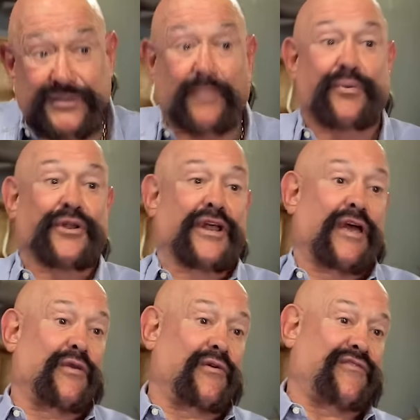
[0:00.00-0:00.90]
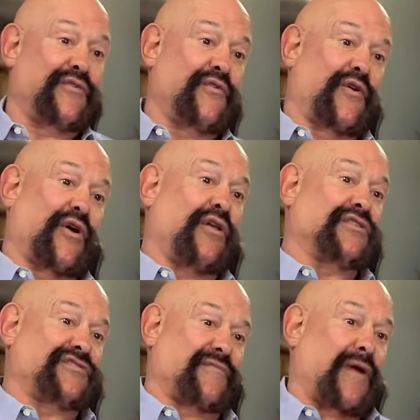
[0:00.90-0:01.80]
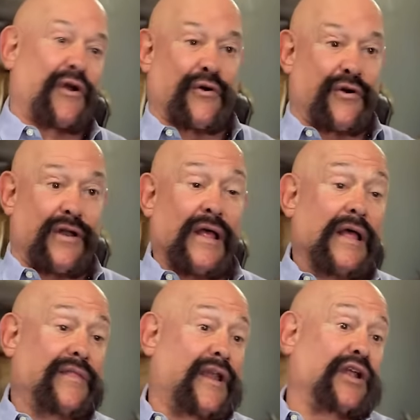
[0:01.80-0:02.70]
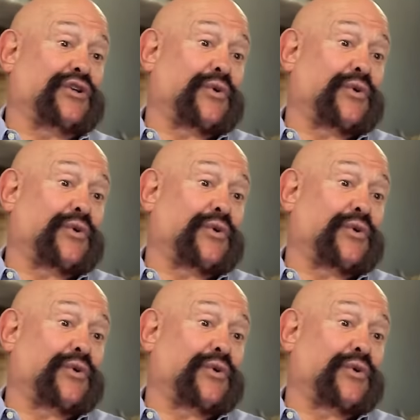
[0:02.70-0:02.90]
So I'm putting together a few culls from my herd that I'll